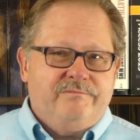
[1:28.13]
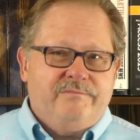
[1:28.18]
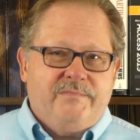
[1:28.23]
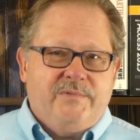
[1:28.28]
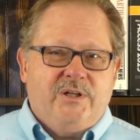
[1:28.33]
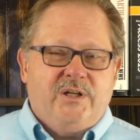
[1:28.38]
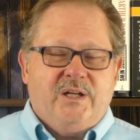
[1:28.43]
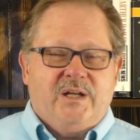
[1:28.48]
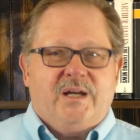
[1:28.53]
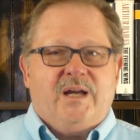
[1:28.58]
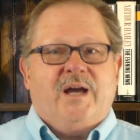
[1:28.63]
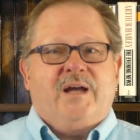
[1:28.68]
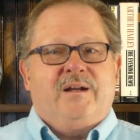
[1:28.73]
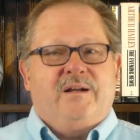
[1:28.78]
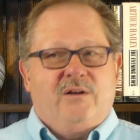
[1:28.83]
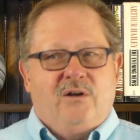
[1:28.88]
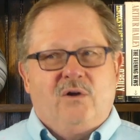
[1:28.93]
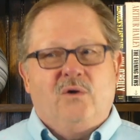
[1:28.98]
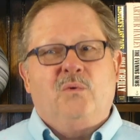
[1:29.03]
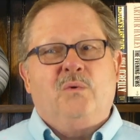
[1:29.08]
you can kind
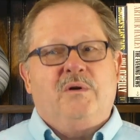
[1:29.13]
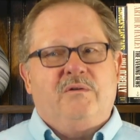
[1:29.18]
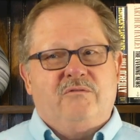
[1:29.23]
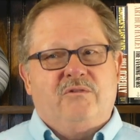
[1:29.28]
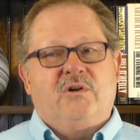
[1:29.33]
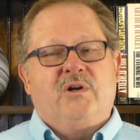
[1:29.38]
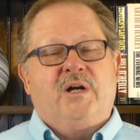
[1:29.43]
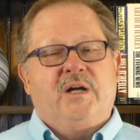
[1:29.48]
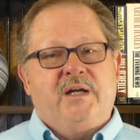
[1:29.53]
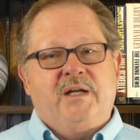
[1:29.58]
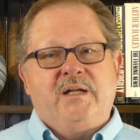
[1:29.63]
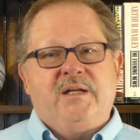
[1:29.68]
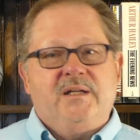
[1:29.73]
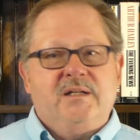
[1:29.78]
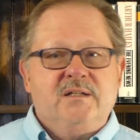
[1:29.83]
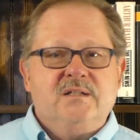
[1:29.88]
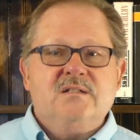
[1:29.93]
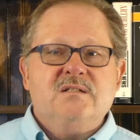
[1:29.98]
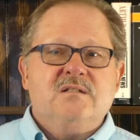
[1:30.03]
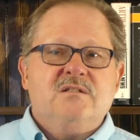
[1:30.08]
of know what variety
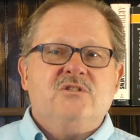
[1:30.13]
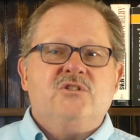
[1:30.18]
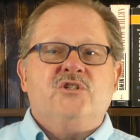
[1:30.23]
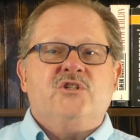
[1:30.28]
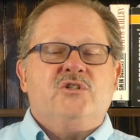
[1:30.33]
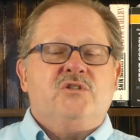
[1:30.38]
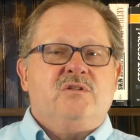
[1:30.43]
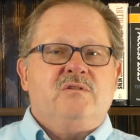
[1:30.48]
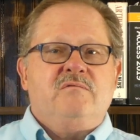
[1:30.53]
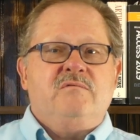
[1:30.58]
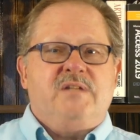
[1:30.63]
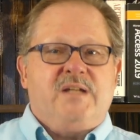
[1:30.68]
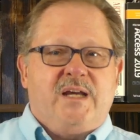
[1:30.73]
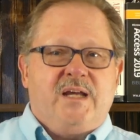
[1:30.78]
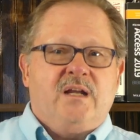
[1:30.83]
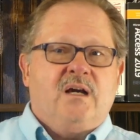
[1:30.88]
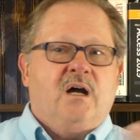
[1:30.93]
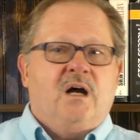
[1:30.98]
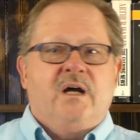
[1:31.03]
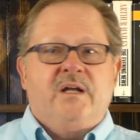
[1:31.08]
is. It's just
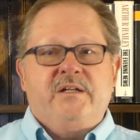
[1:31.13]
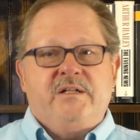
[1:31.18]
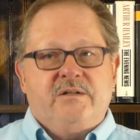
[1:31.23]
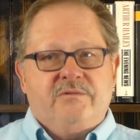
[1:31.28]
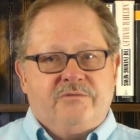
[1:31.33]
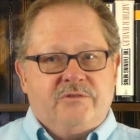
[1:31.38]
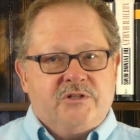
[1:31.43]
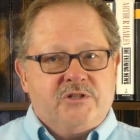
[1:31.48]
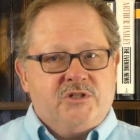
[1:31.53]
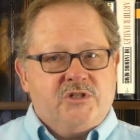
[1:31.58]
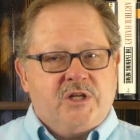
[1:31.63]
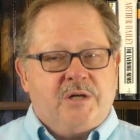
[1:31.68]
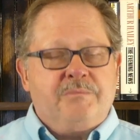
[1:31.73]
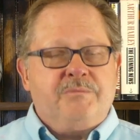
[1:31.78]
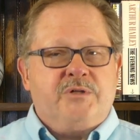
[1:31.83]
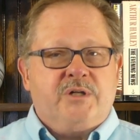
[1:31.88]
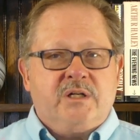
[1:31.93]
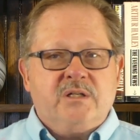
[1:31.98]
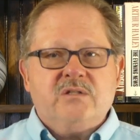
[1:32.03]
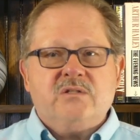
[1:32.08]
data on different
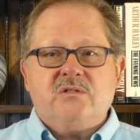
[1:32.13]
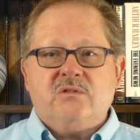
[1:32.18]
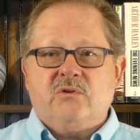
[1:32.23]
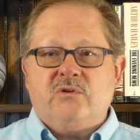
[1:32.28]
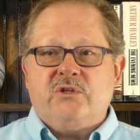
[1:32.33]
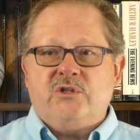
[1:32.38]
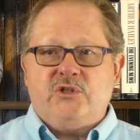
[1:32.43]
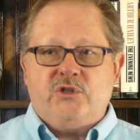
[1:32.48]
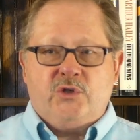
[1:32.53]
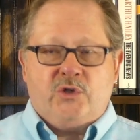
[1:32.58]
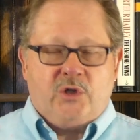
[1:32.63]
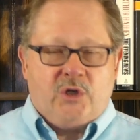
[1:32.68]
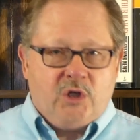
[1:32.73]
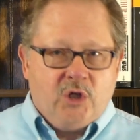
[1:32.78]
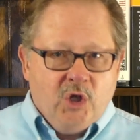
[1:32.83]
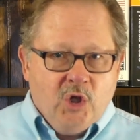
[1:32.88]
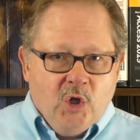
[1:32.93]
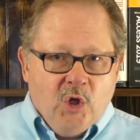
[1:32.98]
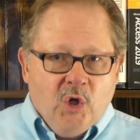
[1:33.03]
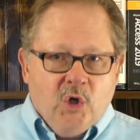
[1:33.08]
subjects so that you can
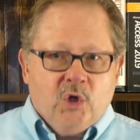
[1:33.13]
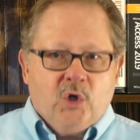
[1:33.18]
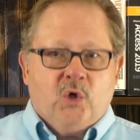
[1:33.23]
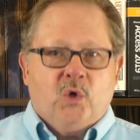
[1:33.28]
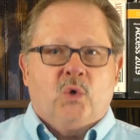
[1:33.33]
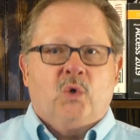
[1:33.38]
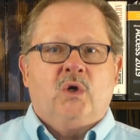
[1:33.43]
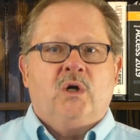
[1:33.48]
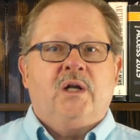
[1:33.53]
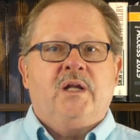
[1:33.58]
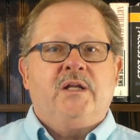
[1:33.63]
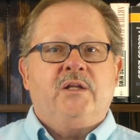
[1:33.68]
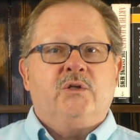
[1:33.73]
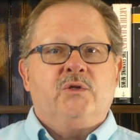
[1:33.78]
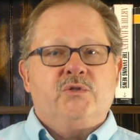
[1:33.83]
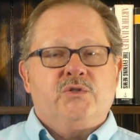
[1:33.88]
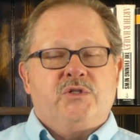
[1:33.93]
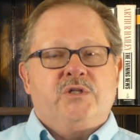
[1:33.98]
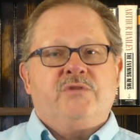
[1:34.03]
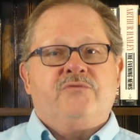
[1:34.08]
correlate
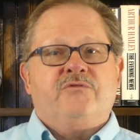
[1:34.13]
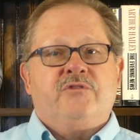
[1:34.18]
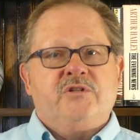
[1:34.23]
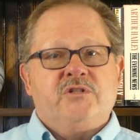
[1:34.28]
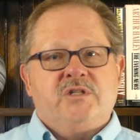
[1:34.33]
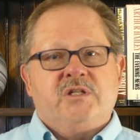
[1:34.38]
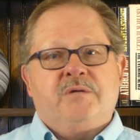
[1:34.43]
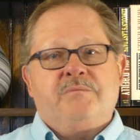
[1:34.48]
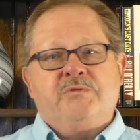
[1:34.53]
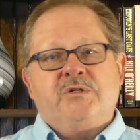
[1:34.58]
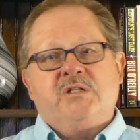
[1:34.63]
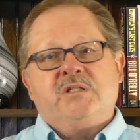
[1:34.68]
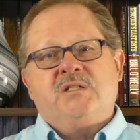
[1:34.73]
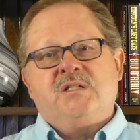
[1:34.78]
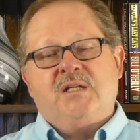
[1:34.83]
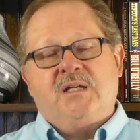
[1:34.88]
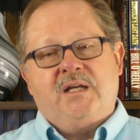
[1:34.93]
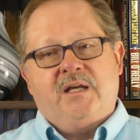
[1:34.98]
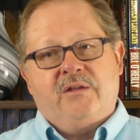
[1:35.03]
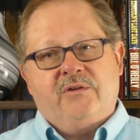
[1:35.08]
those different subjects
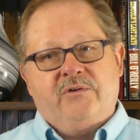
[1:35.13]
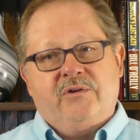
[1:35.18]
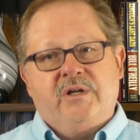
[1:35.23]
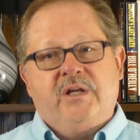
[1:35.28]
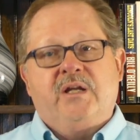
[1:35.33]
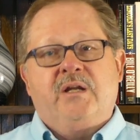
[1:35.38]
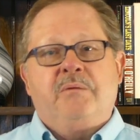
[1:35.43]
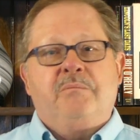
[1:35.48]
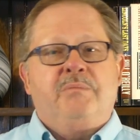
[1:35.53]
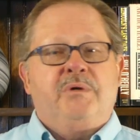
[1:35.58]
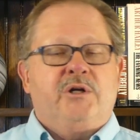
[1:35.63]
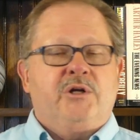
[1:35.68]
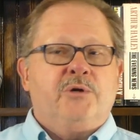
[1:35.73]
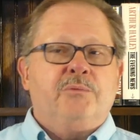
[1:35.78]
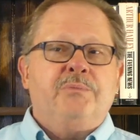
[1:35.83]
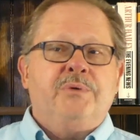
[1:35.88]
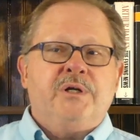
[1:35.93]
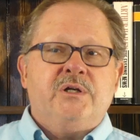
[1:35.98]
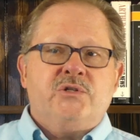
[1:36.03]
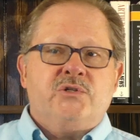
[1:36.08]
together and get a bigger
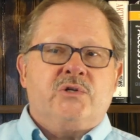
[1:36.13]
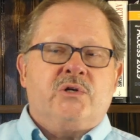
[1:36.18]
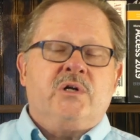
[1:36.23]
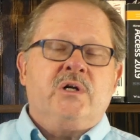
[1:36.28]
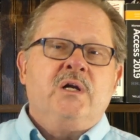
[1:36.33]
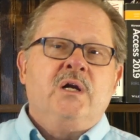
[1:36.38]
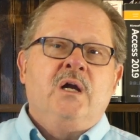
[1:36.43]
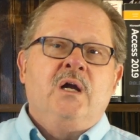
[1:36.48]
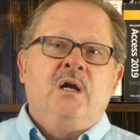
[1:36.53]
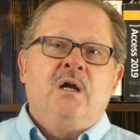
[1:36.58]
picture.